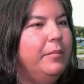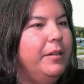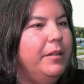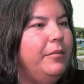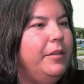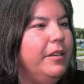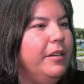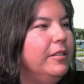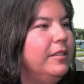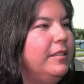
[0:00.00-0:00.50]

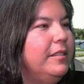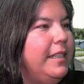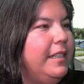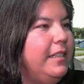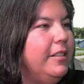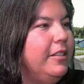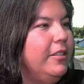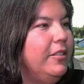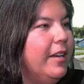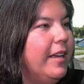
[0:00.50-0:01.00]
we also need
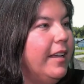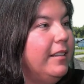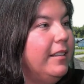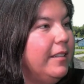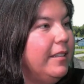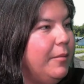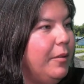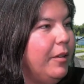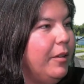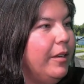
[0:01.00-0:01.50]
to look at the
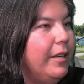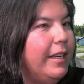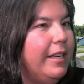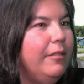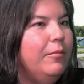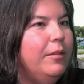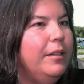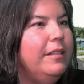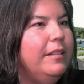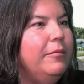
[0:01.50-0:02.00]
community.
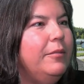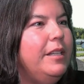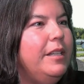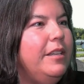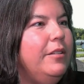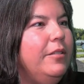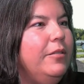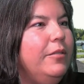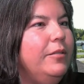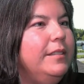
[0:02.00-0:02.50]
What do
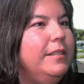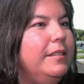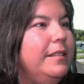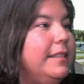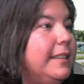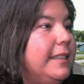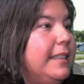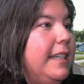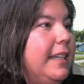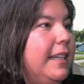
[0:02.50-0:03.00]
you
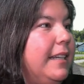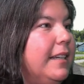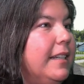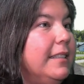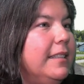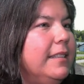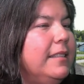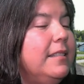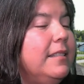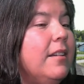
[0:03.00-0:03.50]
see? Because
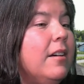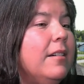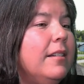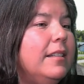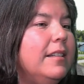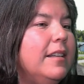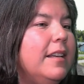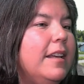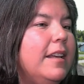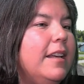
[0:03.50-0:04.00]
it's not
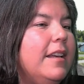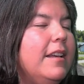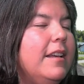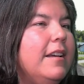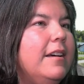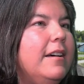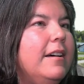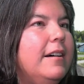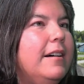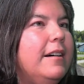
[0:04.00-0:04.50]

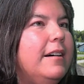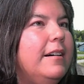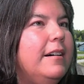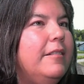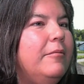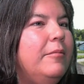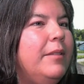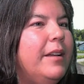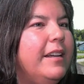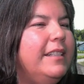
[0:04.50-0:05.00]

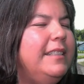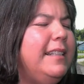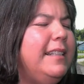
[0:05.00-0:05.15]
when I say